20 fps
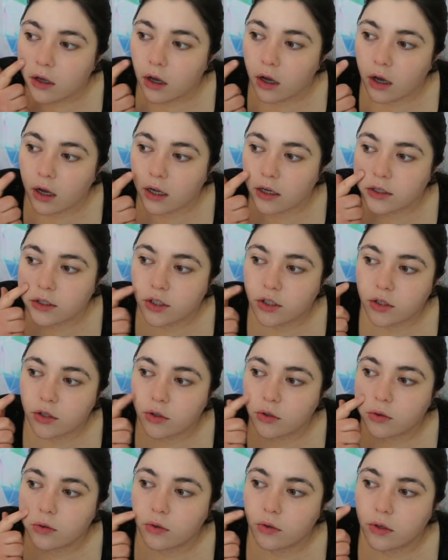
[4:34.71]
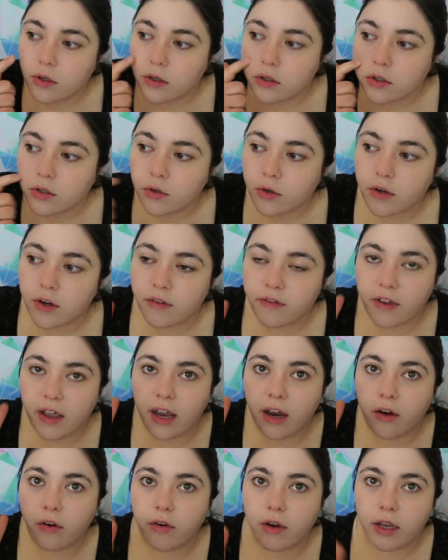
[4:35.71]
onto sort of
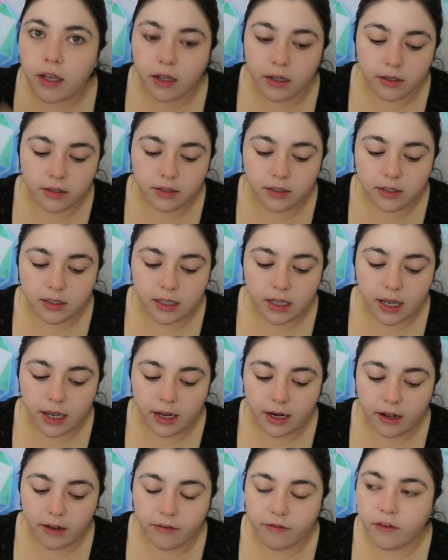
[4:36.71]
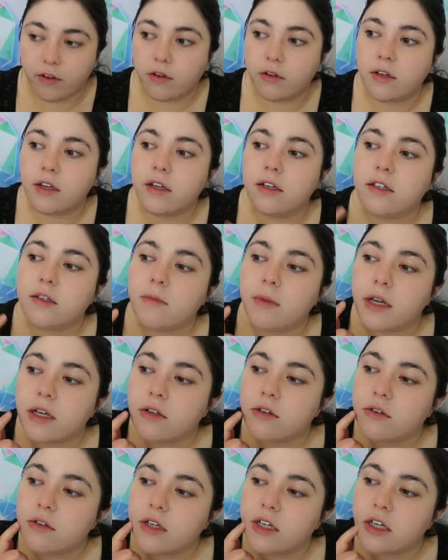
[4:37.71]
areas that I feel need some
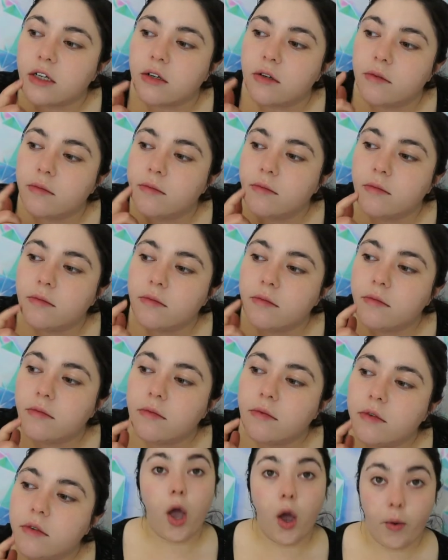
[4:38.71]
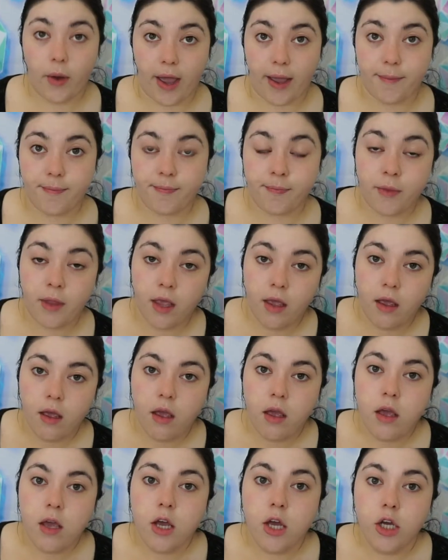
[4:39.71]
extra help. Okay,
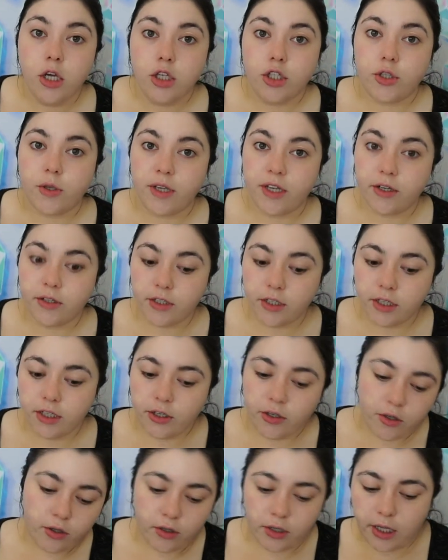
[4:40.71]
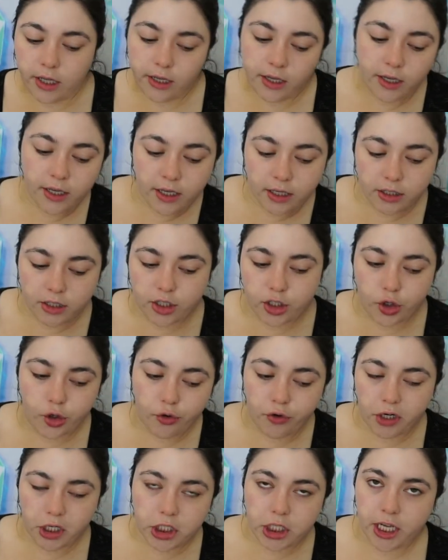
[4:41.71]
so here's a little
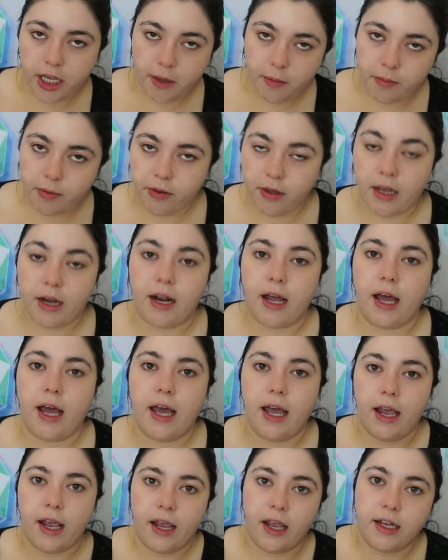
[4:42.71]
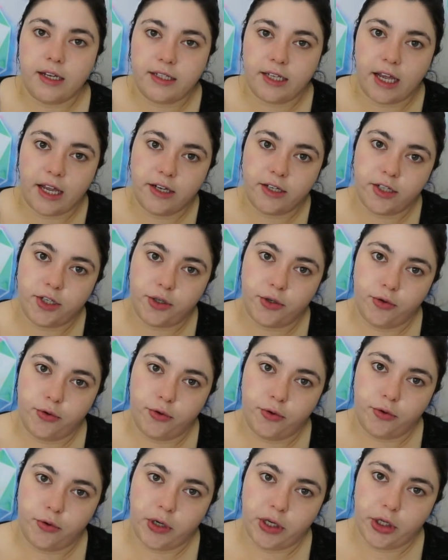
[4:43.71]
secret tip that I tend
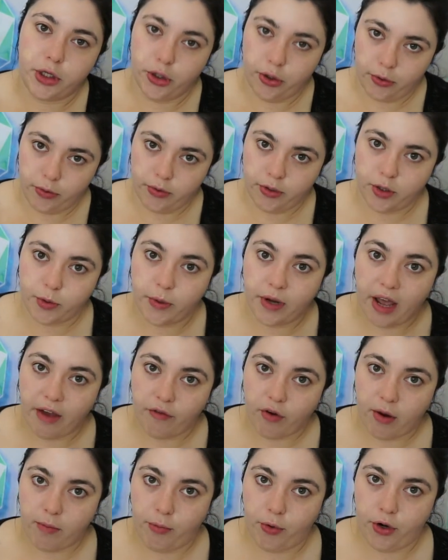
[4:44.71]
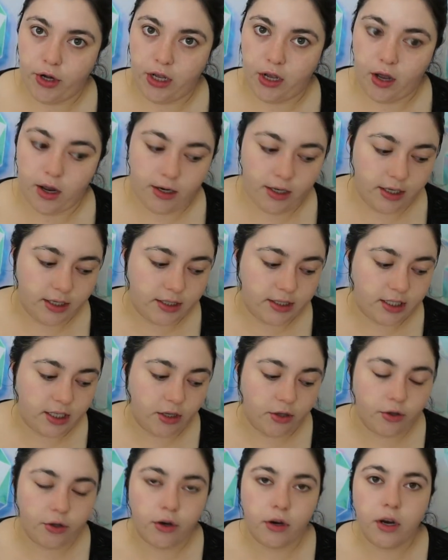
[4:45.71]
to use whenever I'm putting on
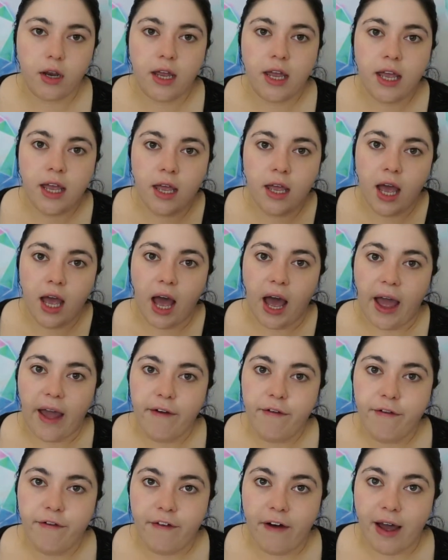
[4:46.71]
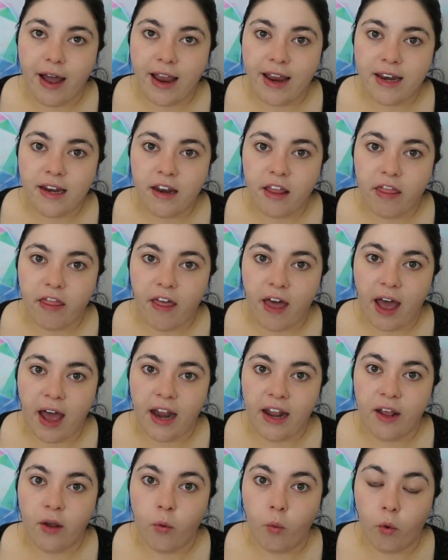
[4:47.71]
concealer. I find
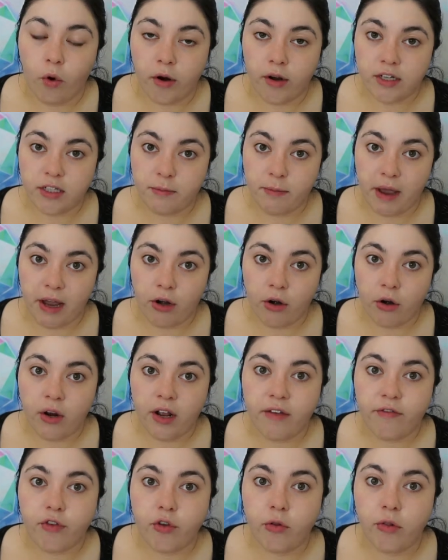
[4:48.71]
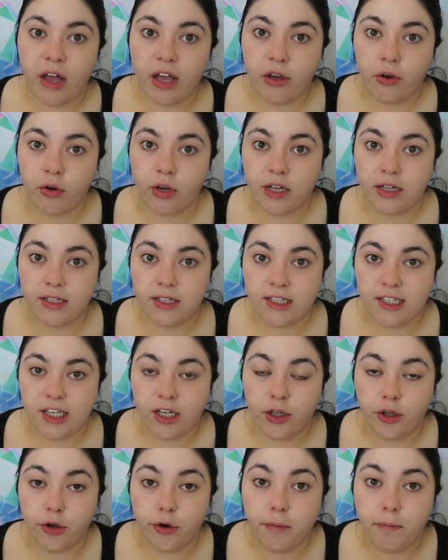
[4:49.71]
that it works better if you let your
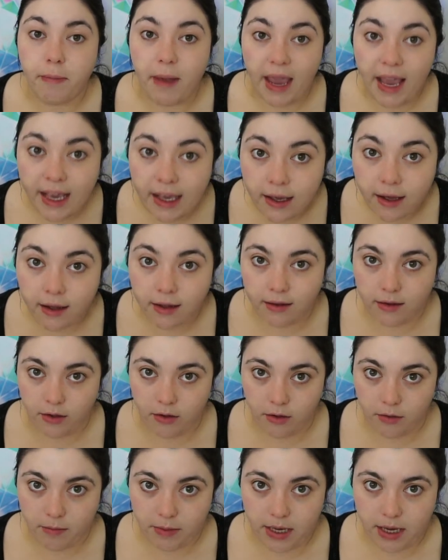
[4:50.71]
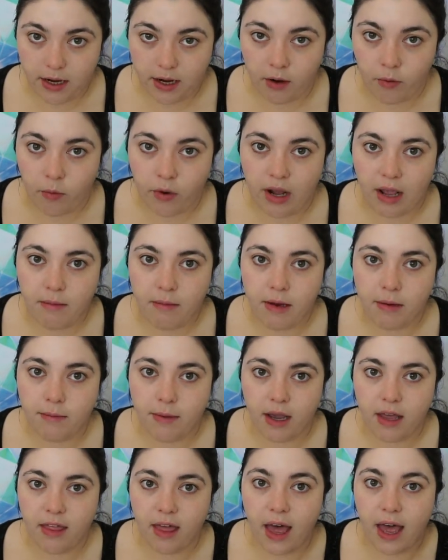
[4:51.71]
concealer bake a little bit. And what I mean
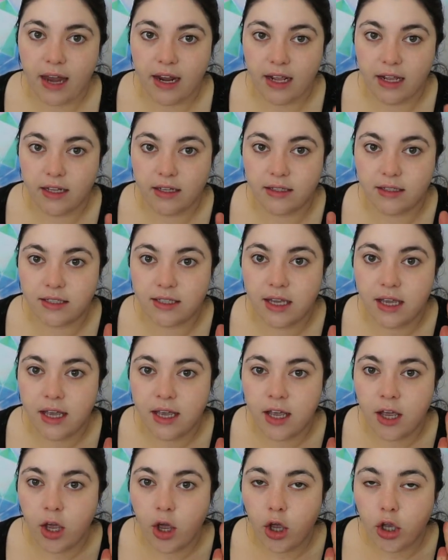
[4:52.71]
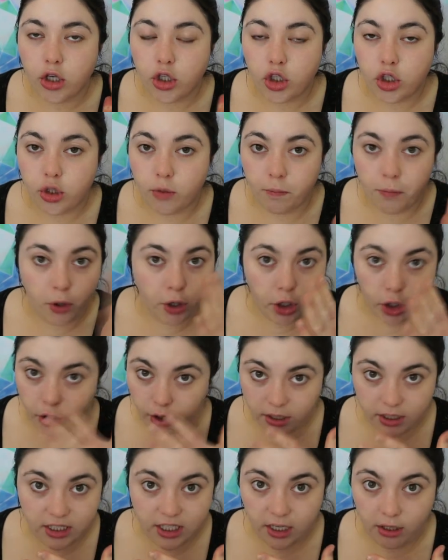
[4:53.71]
by that is Put your
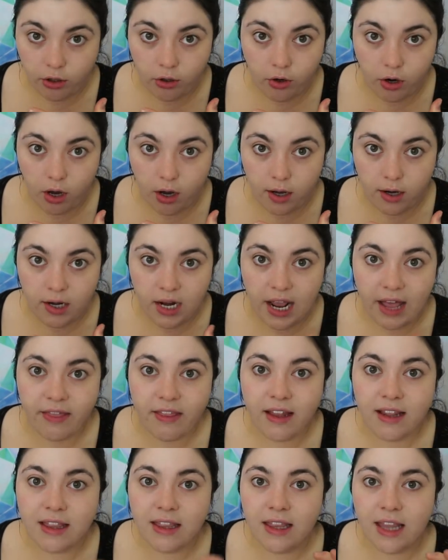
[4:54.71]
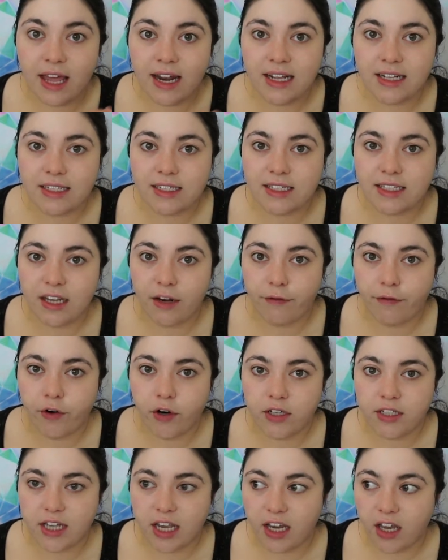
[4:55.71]
concealer on and then let it sit for
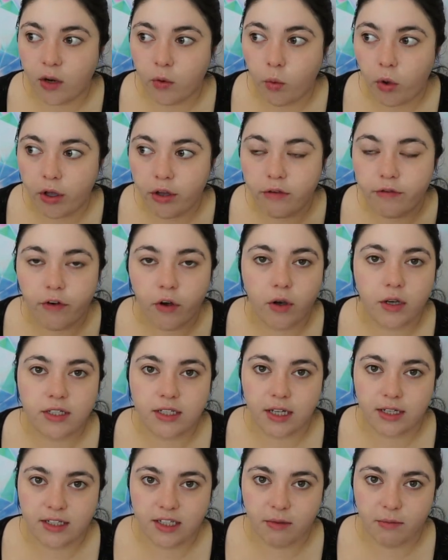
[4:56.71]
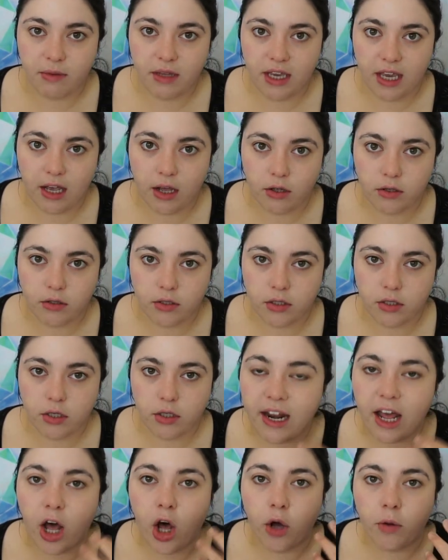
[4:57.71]
a second while you focus on something else.
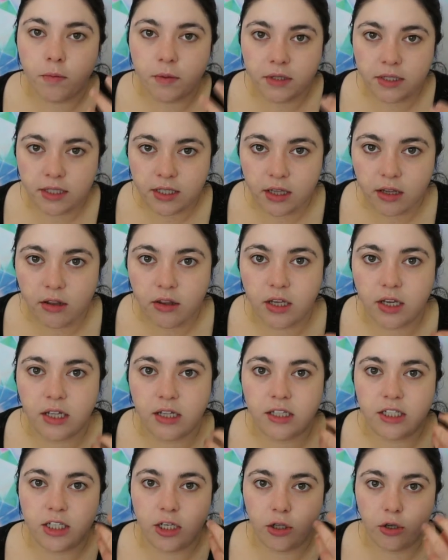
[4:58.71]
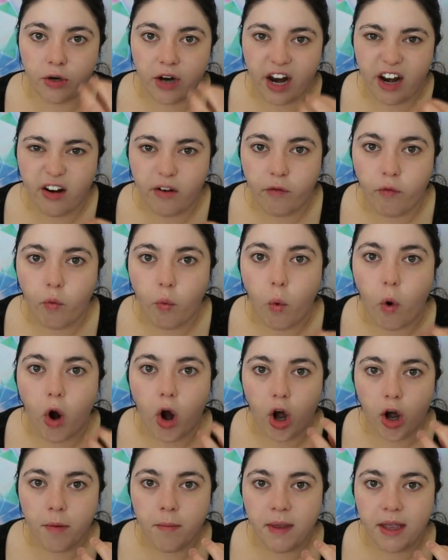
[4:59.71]
It helps the concealer kind of
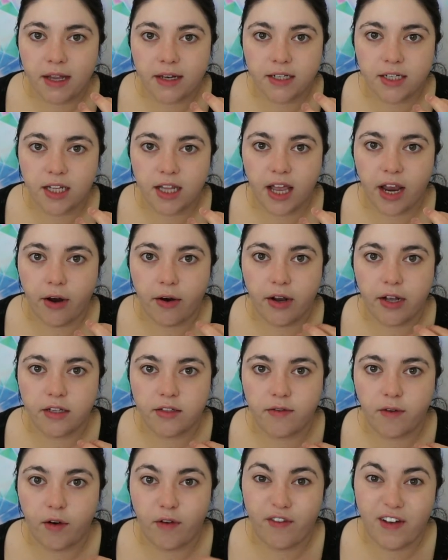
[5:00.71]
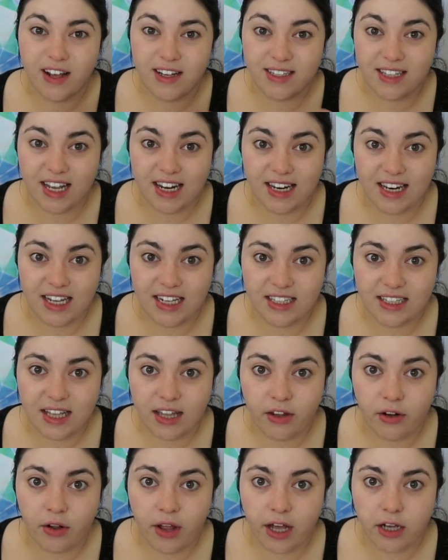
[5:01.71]
warm into the areas of your face that needs
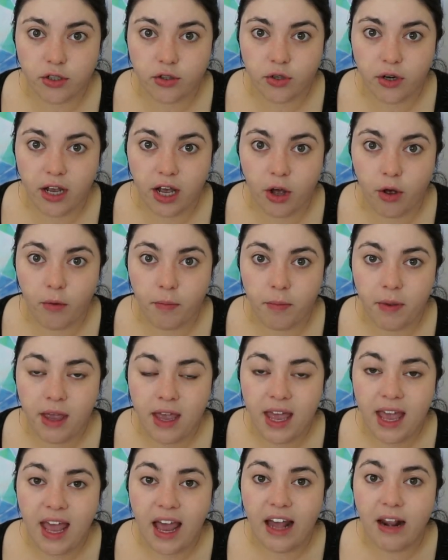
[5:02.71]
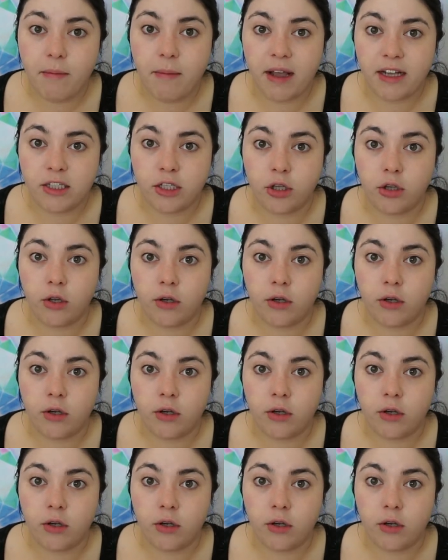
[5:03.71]
that little extra help, and it makes it